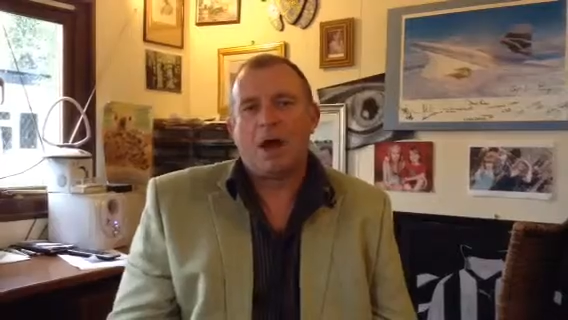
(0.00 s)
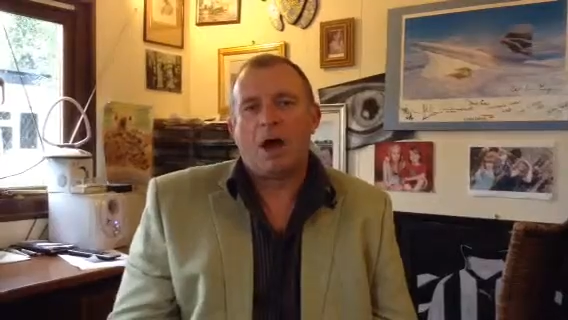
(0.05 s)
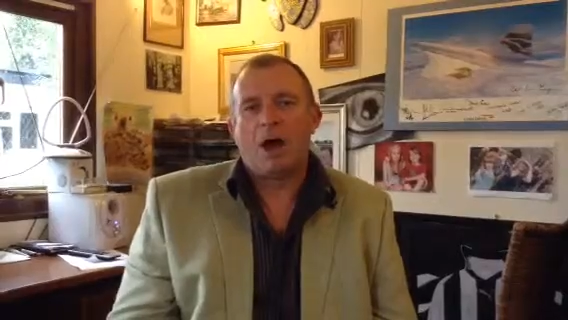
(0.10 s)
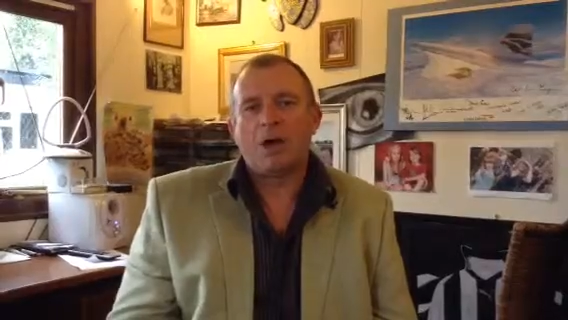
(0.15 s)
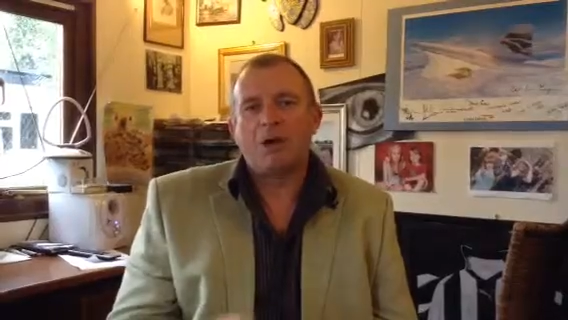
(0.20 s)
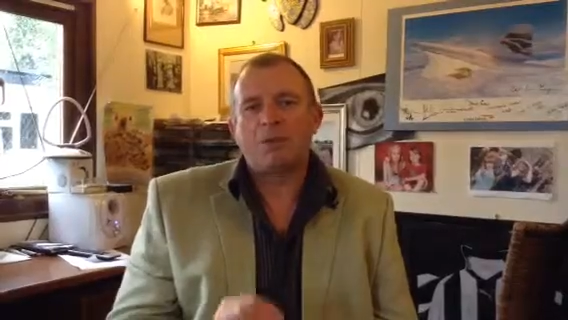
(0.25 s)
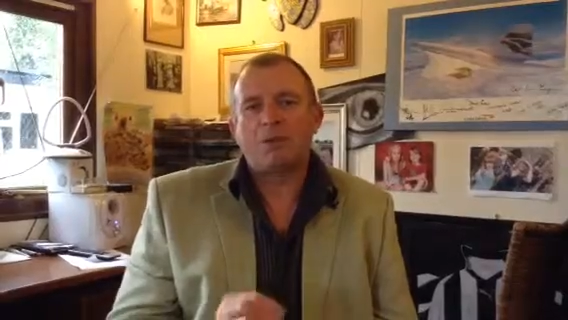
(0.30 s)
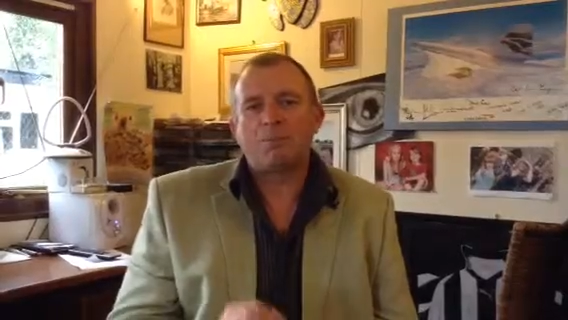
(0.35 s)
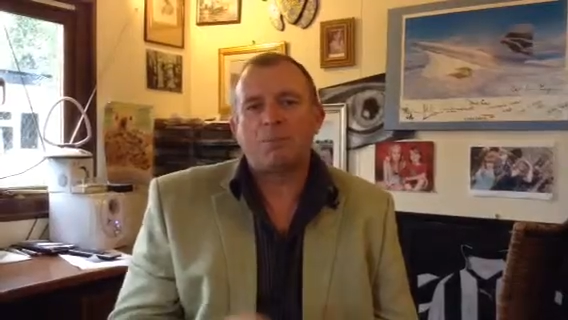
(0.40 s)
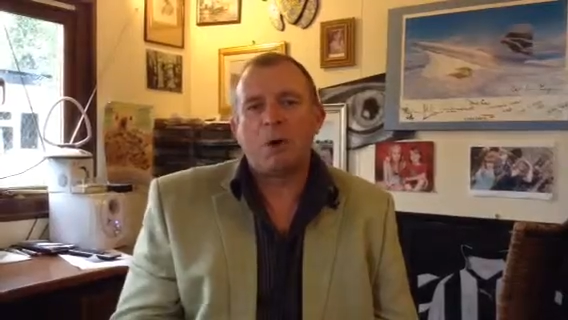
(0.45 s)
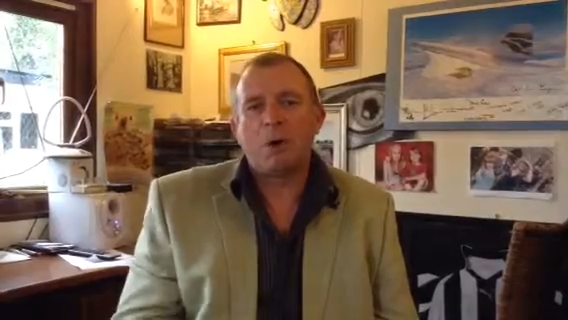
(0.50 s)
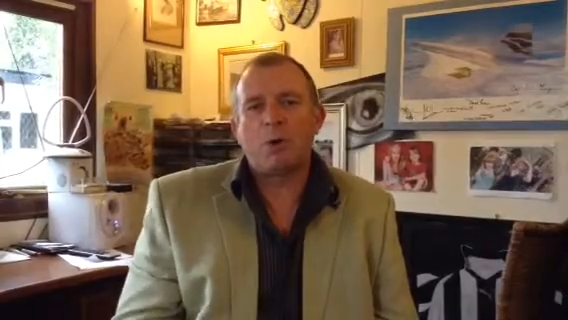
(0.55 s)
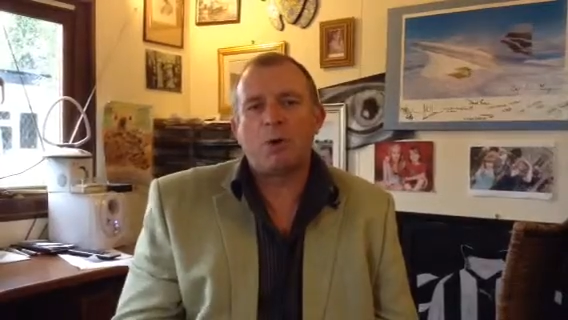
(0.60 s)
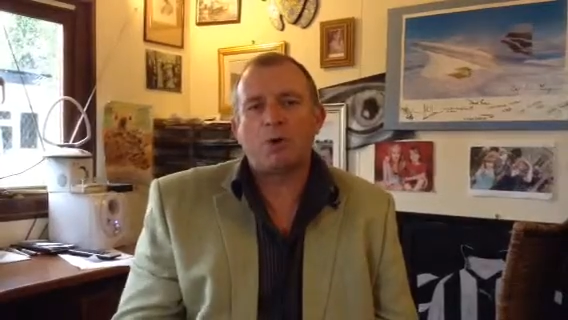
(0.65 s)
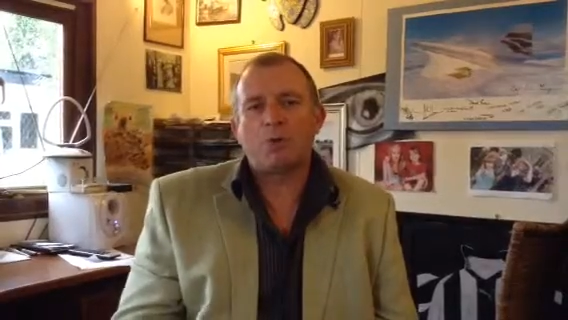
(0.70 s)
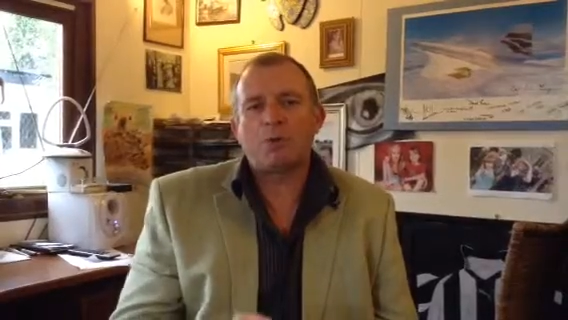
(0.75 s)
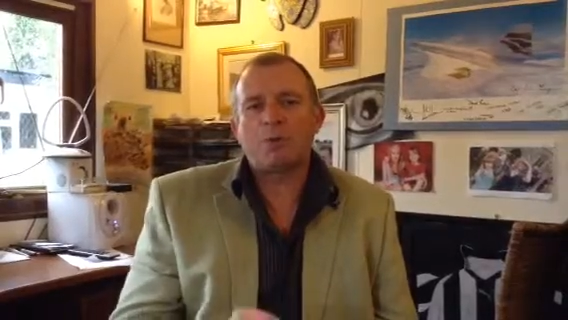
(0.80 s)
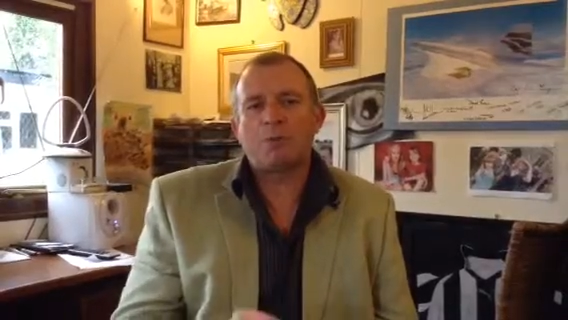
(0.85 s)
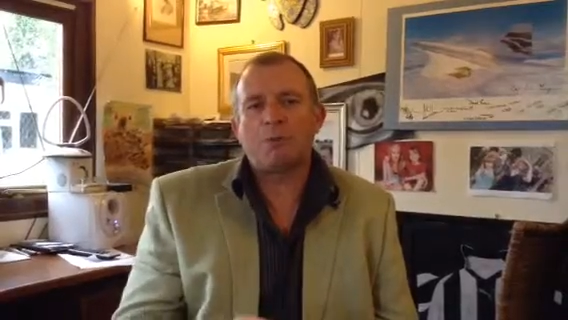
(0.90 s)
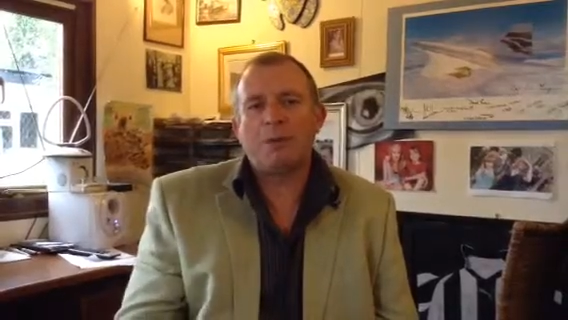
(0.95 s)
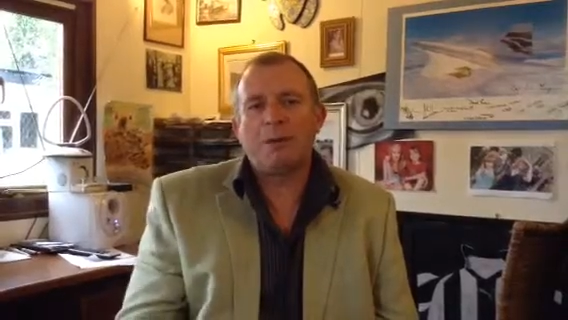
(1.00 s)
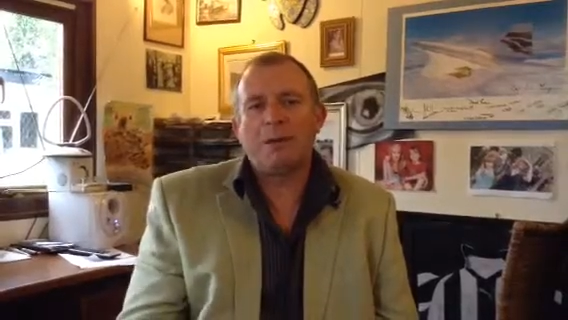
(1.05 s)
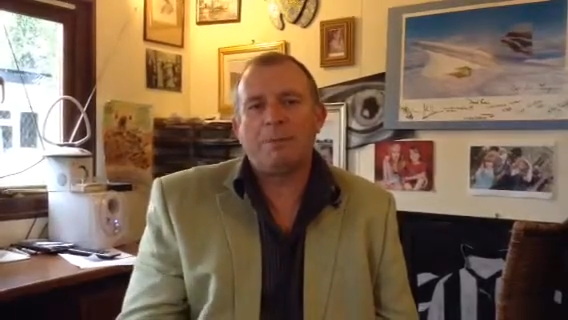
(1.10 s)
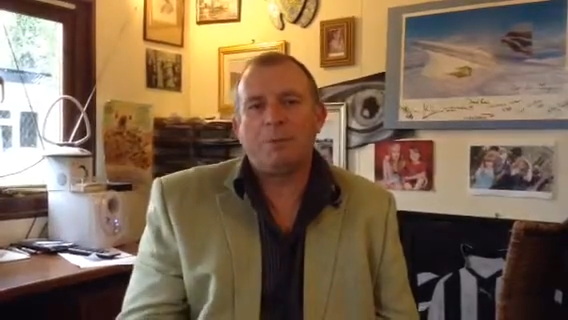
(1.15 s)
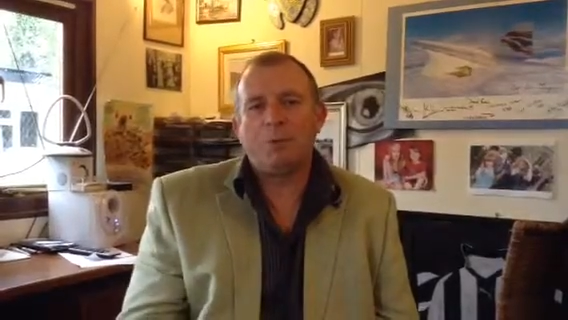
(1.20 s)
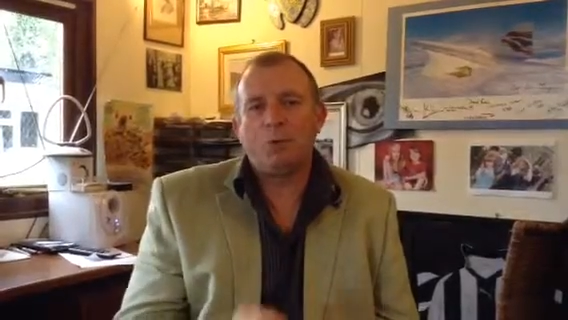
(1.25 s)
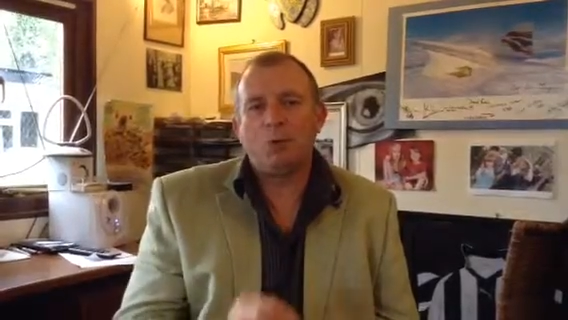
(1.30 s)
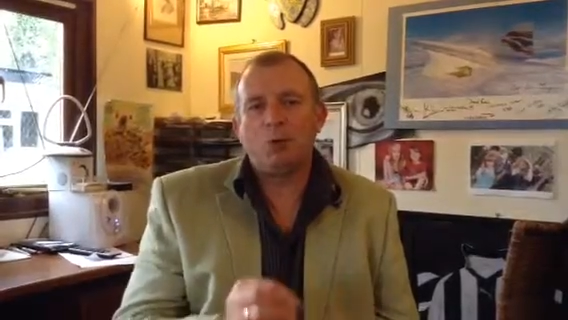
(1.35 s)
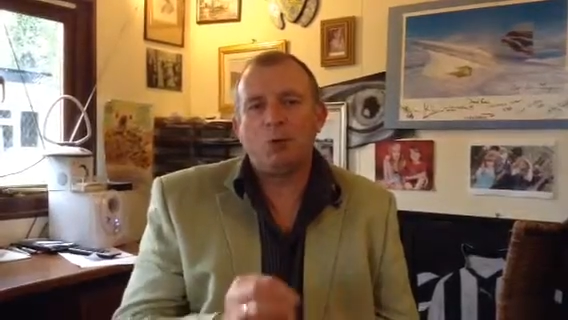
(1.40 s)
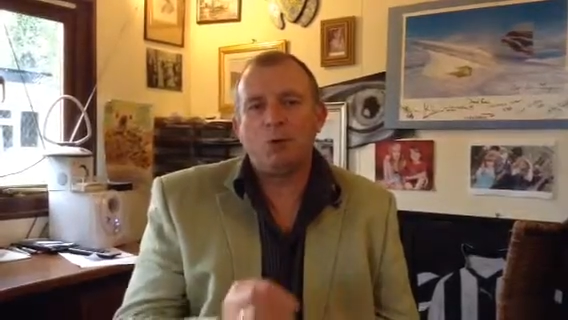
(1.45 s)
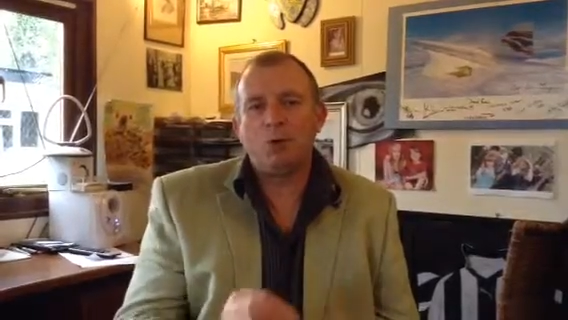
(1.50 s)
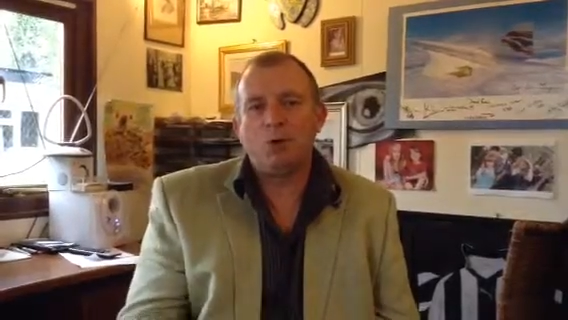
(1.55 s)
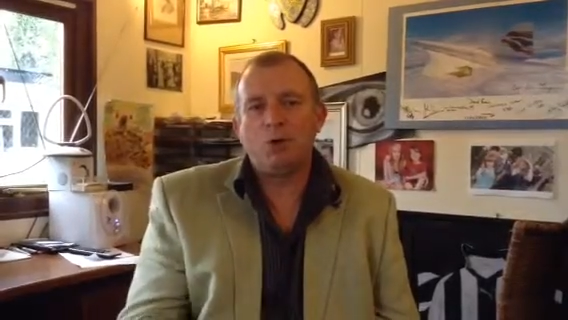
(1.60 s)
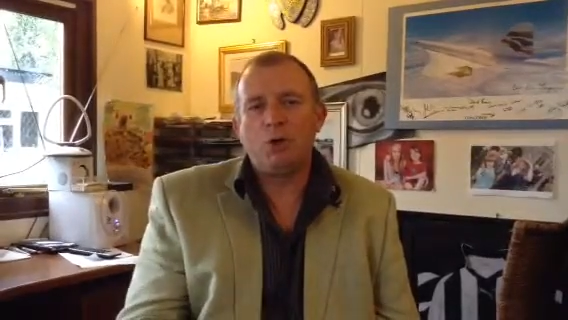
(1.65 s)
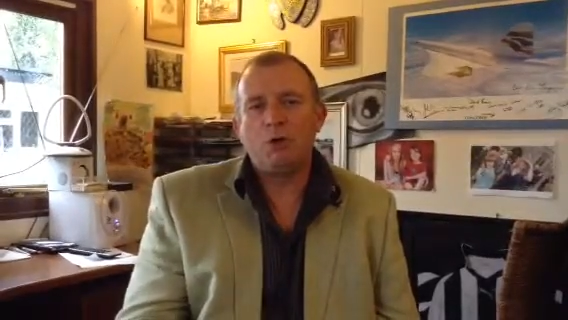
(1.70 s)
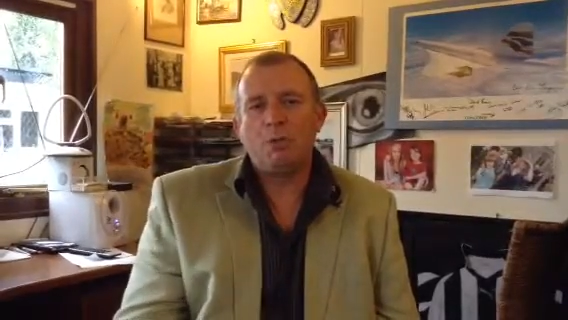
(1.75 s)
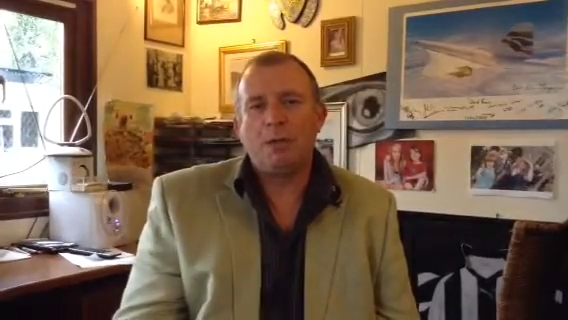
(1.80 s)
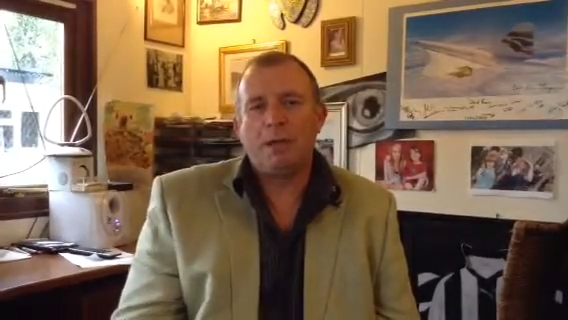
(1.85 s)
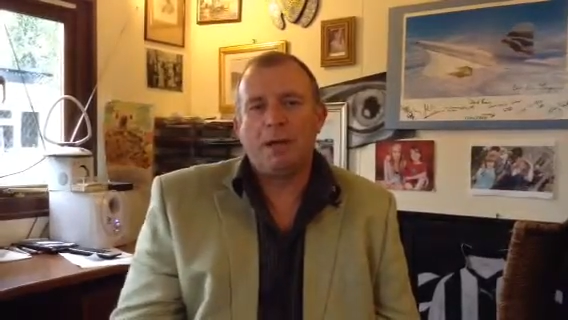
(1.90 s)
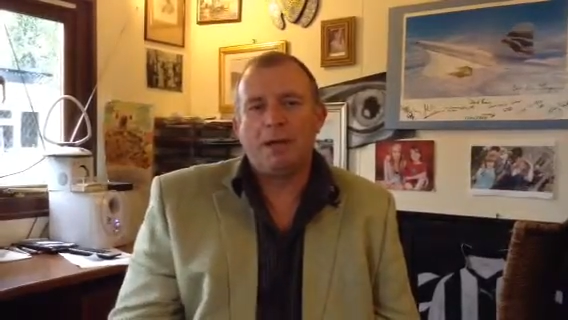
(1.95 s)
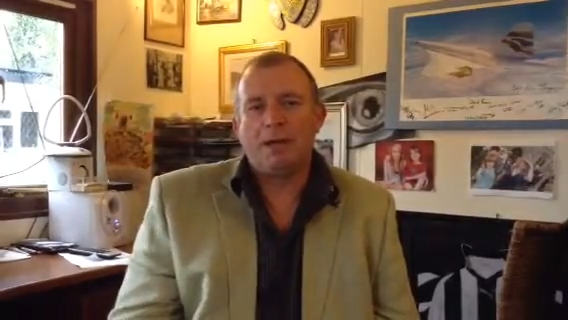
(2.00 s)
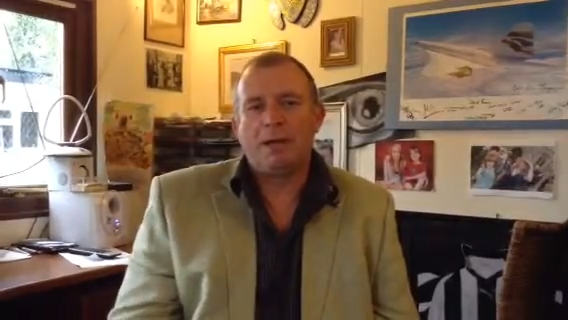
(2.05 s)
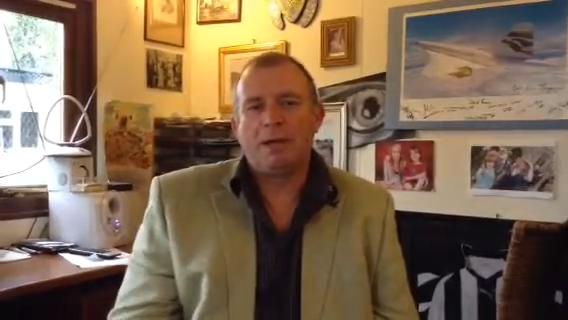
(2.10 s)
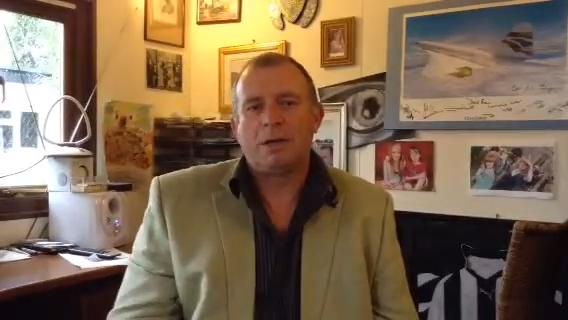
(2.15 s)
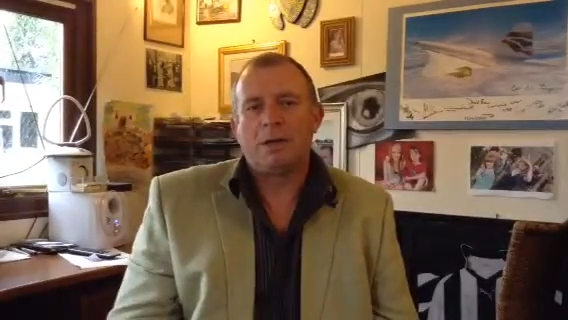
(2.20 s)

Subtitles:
I spoke to people who knew me,